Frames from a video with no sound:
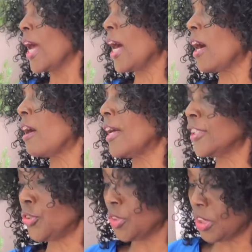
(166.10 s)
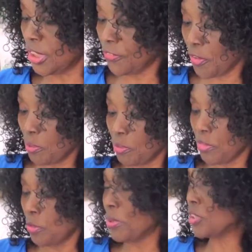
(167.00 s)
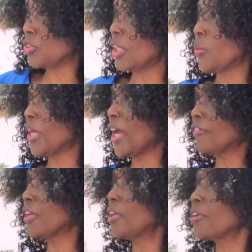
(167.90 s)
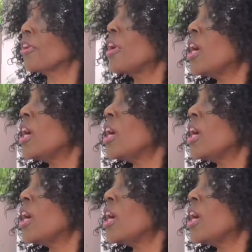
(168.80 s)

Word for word: as you can see from the pictures that we have here.